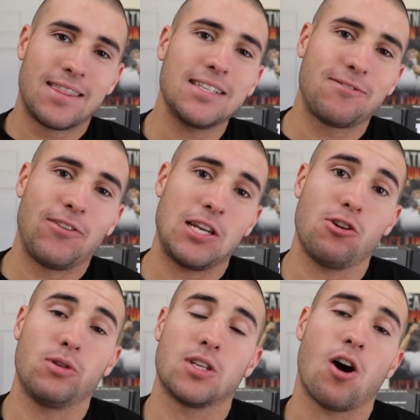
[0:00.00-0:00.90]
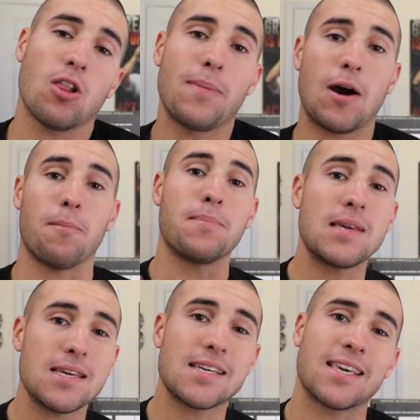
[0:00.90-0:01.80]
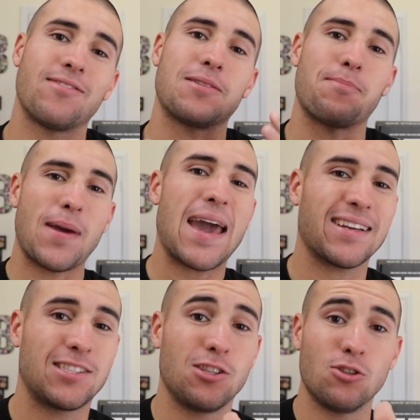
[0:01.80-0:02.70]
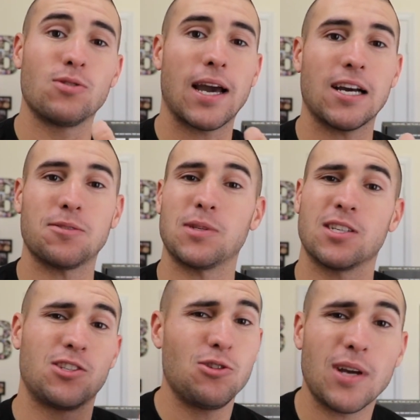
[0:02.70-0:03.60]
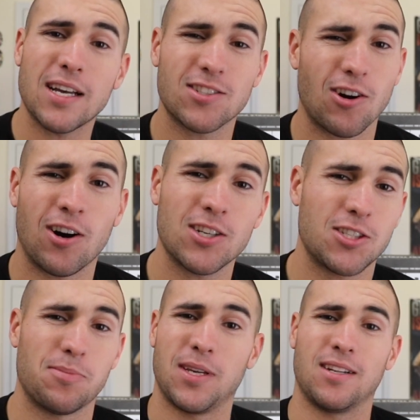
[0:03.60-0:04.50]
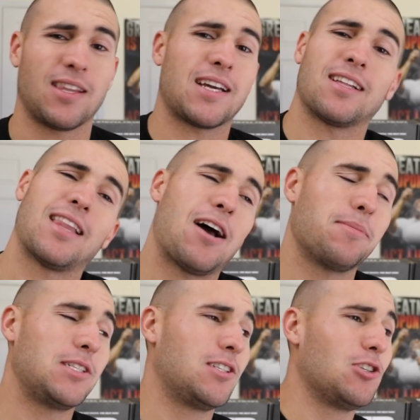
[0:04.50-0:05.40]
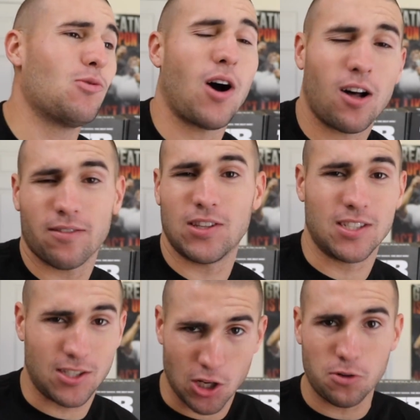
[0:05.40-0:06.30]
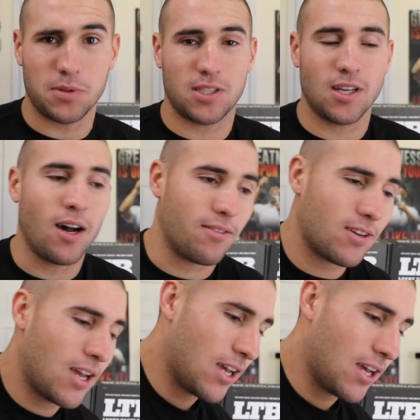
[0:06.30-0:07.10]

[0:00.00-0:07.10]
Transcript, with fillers: this video is all about me giving back to you guys because you guys are awesome and like allow me to do all of this dope stuff.